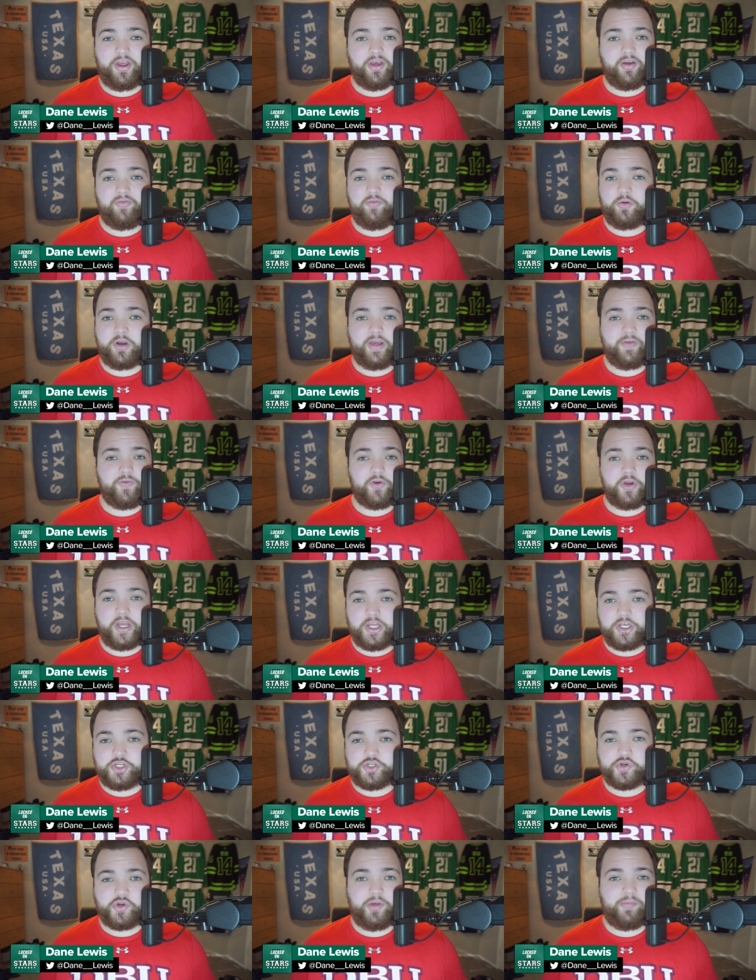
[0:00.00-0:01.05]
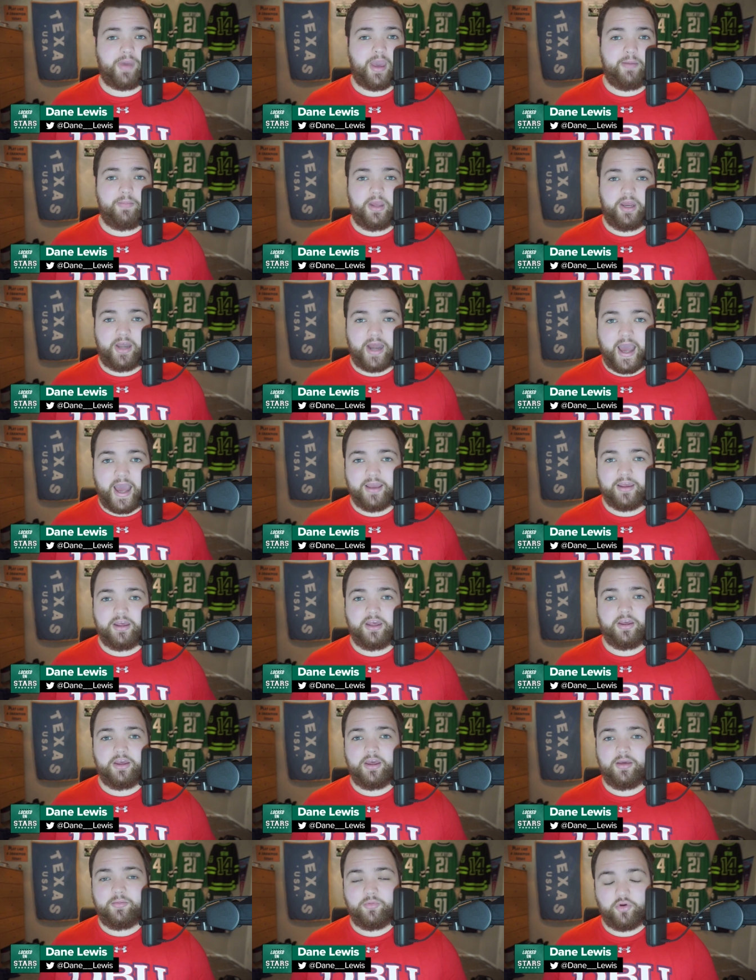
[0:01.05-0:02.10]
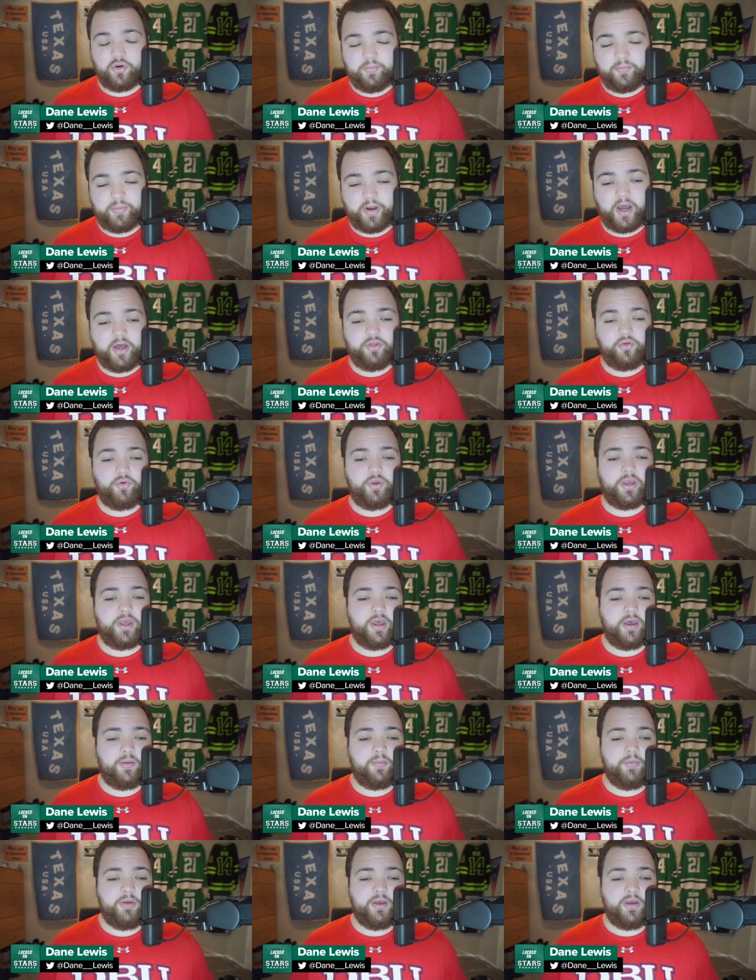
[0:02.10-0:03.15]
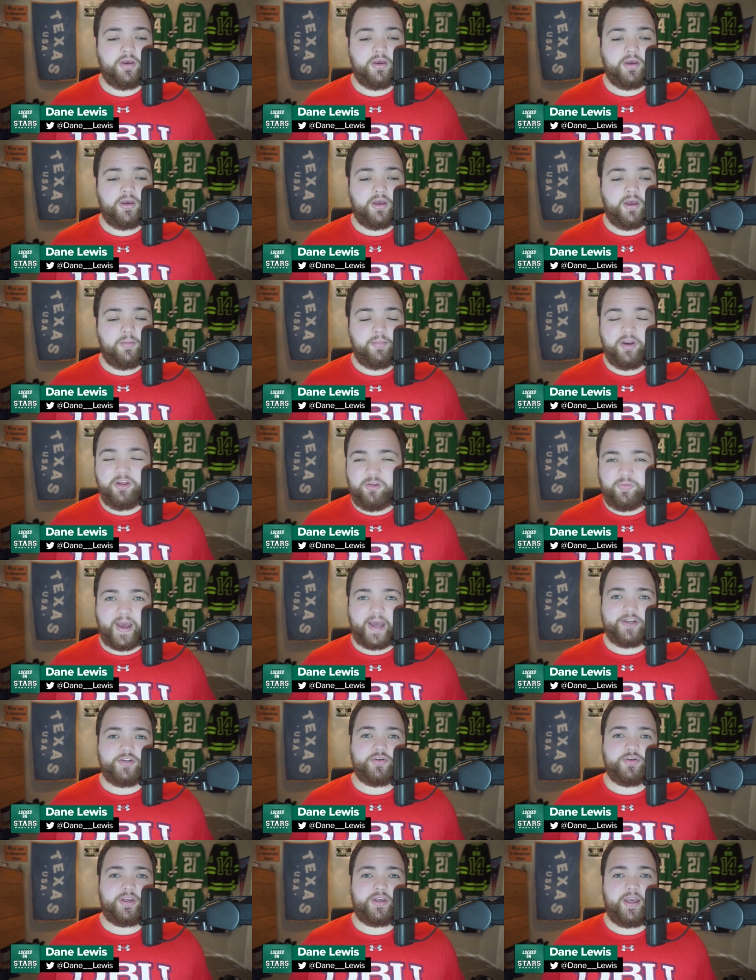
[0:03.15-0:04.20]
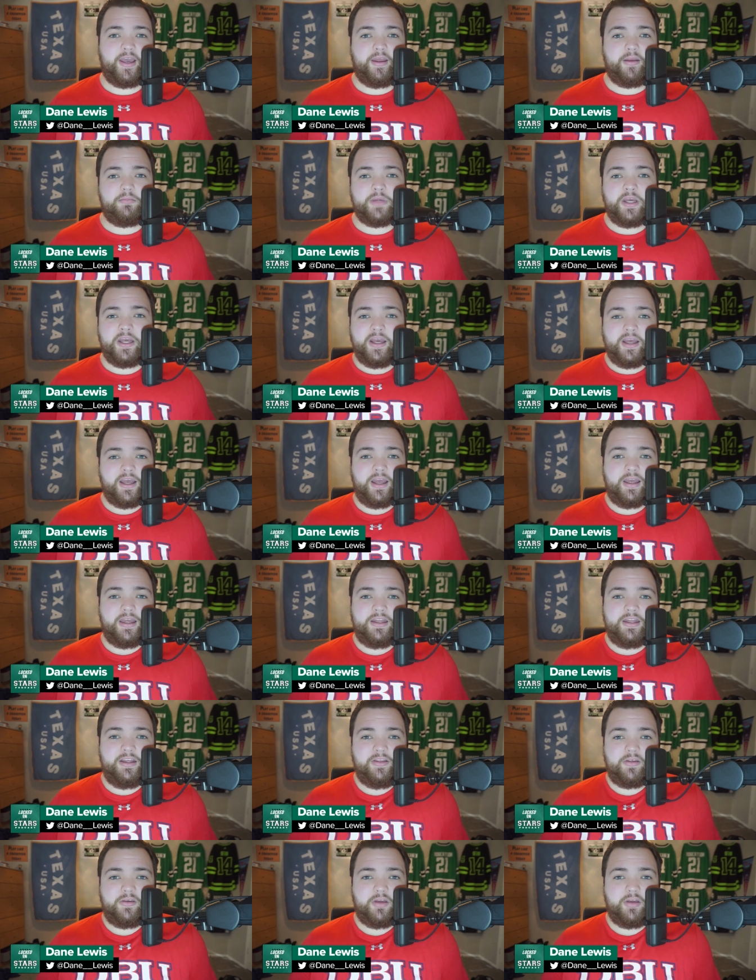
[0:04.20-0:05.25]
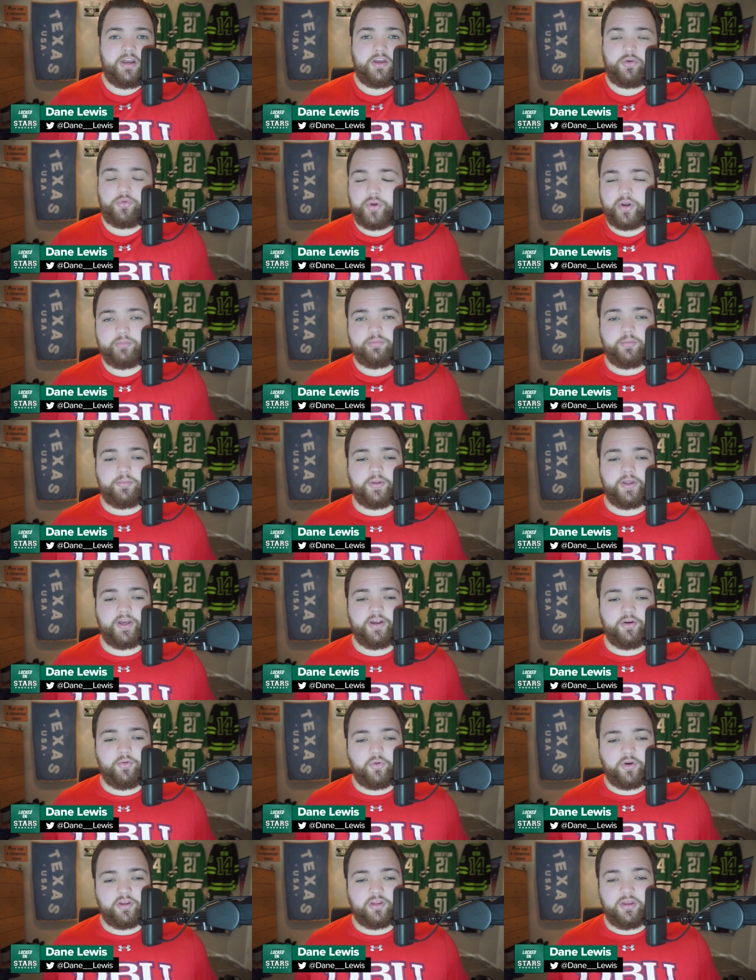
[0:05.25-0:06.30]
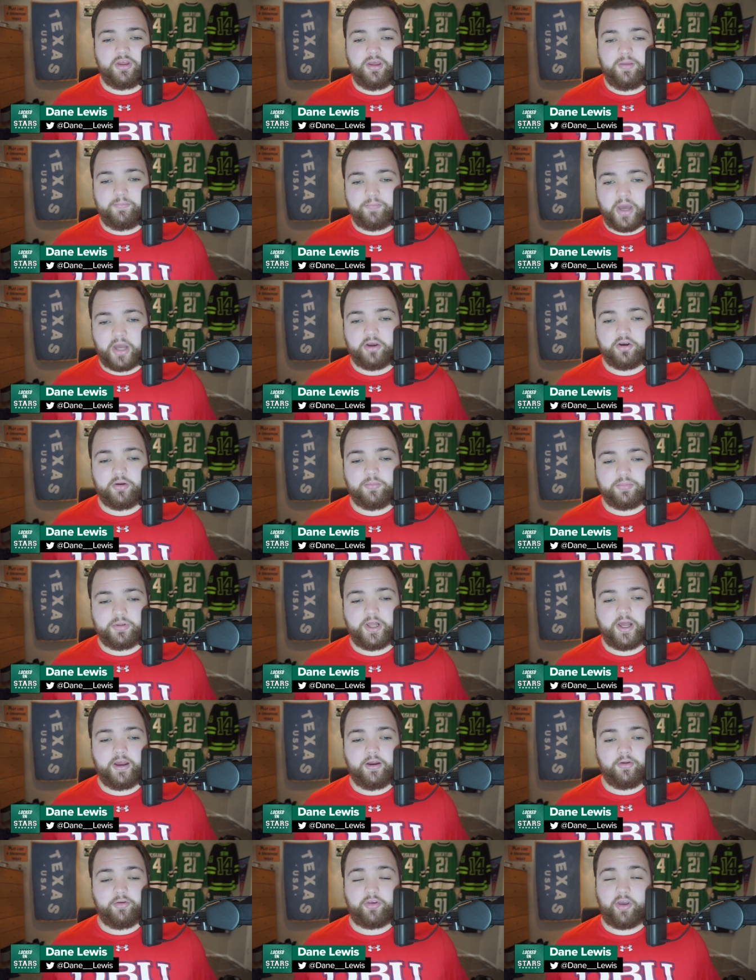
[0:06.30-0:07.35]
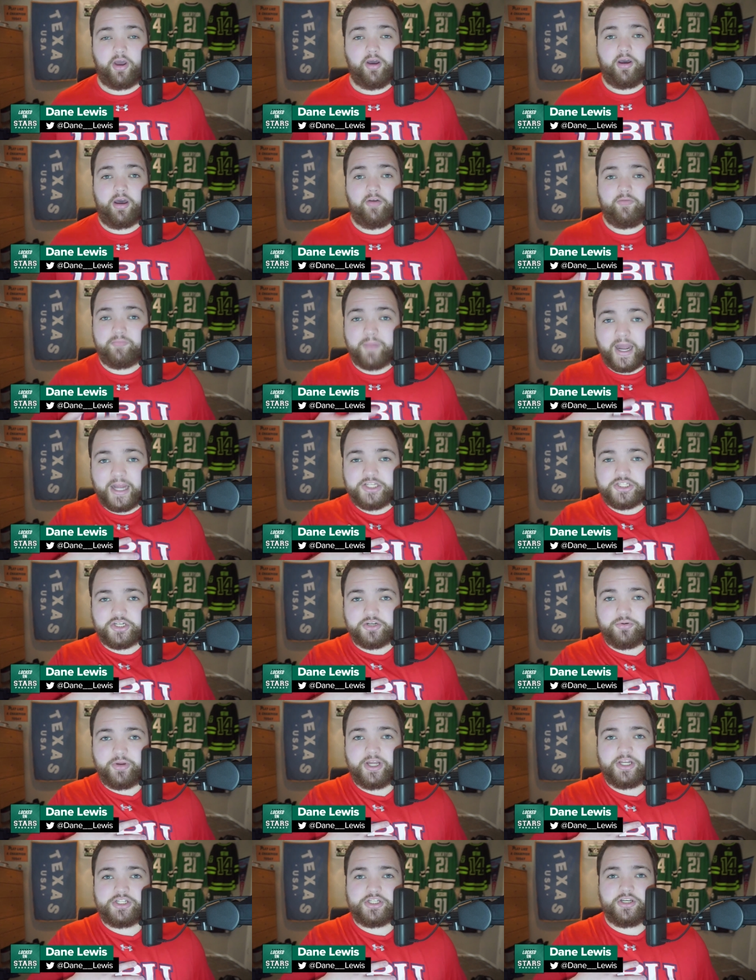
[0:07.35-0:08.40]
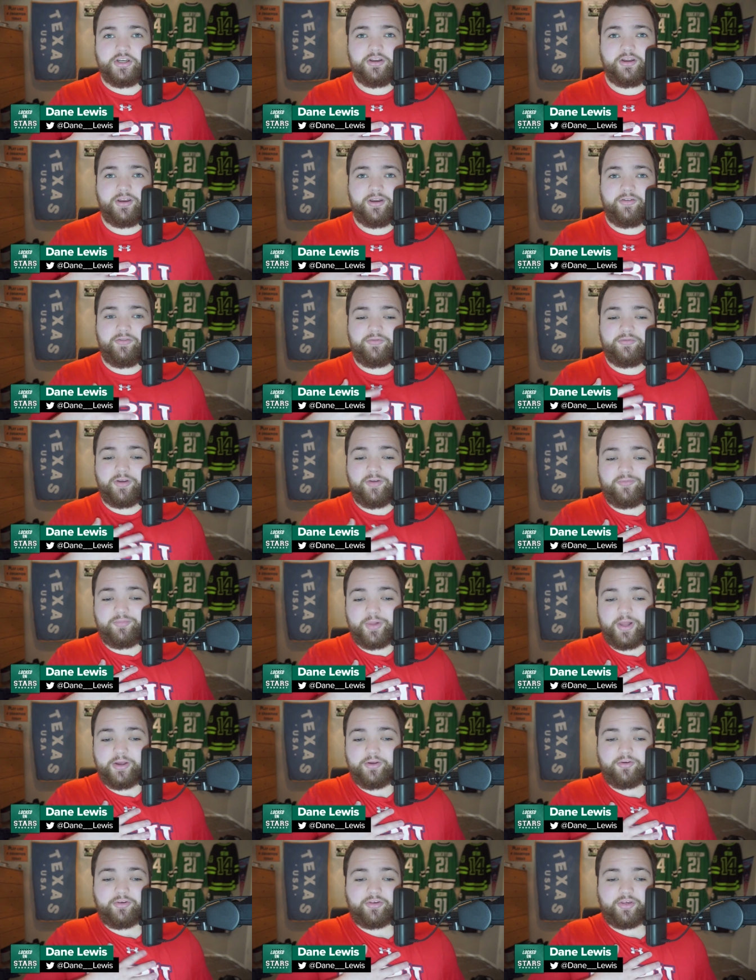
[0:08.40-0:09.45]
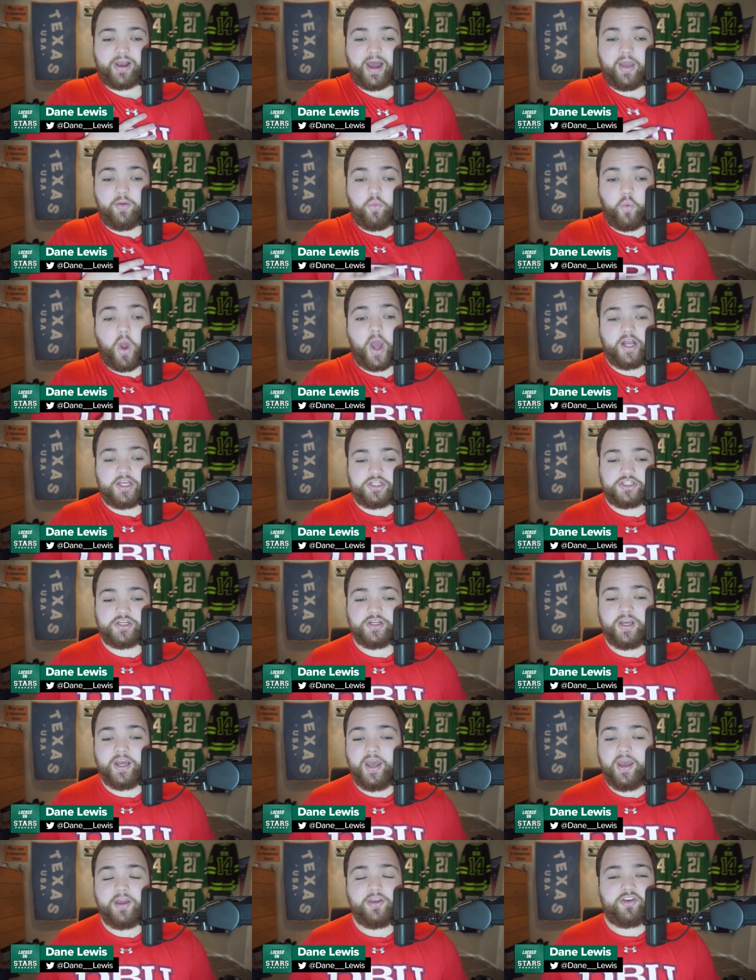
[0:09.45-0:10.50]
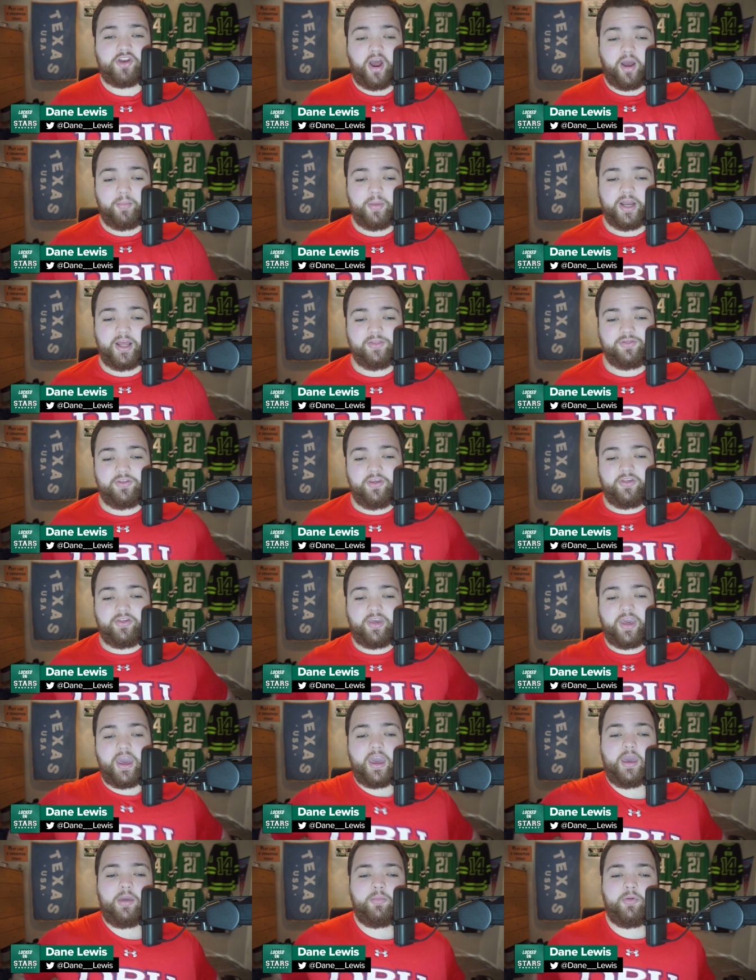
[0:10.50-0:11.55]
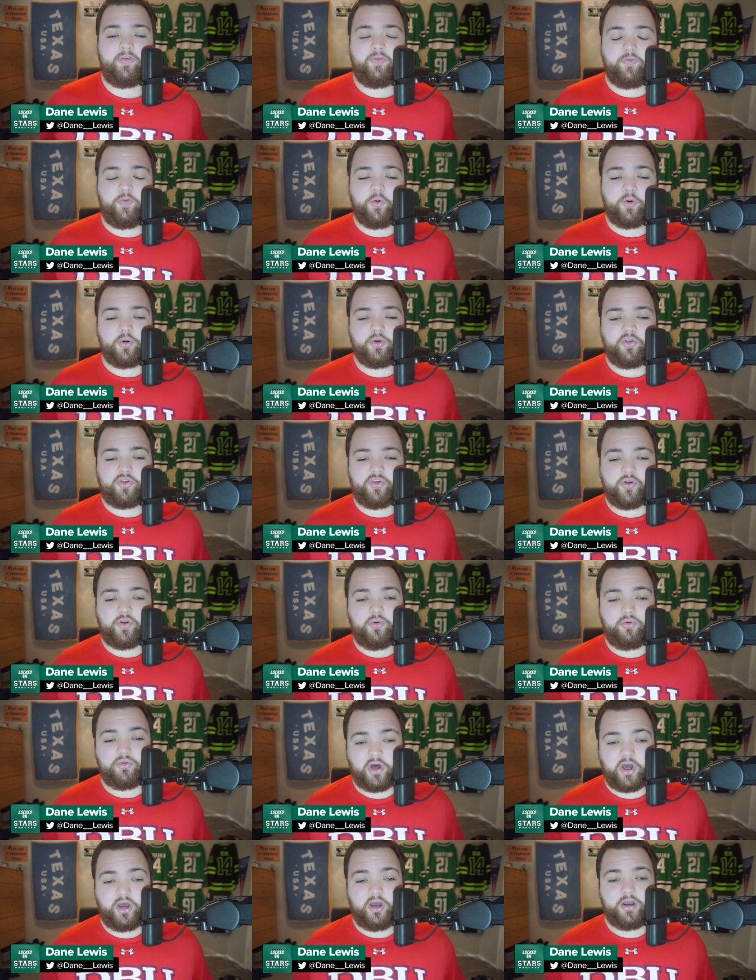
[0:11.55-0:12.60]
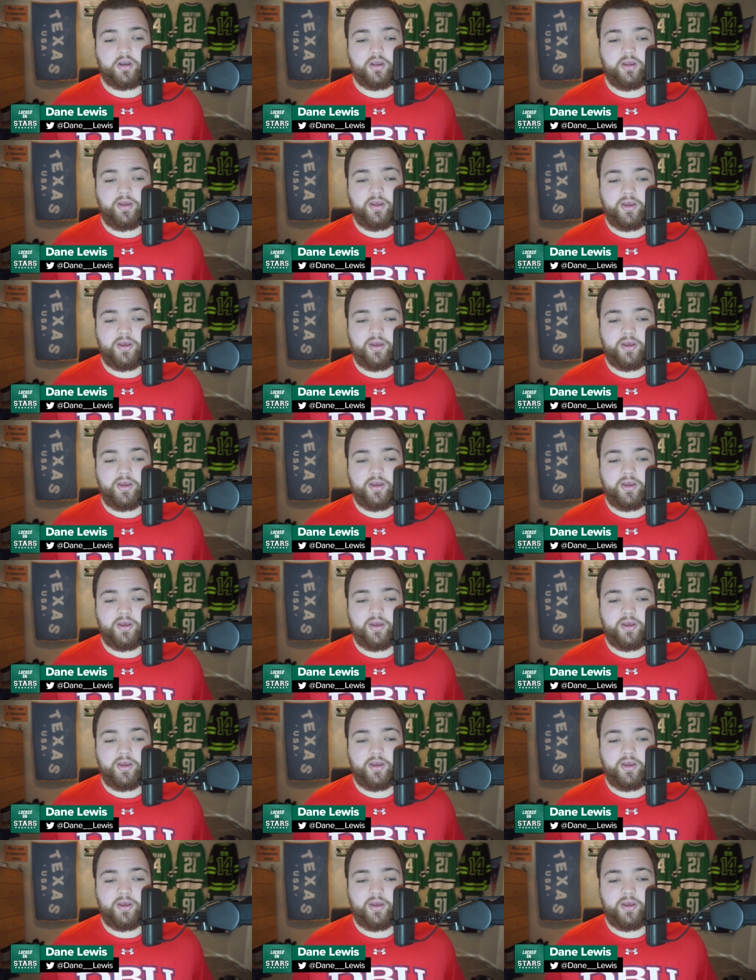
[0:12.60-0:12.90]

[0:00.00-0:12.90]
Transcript: of whatever injury may be nagging him or bothering him, but he's Patrick Kane and he's an incredible player, one of the better players of, uh, of, my generation of, of players that I watched dominate this game for so long.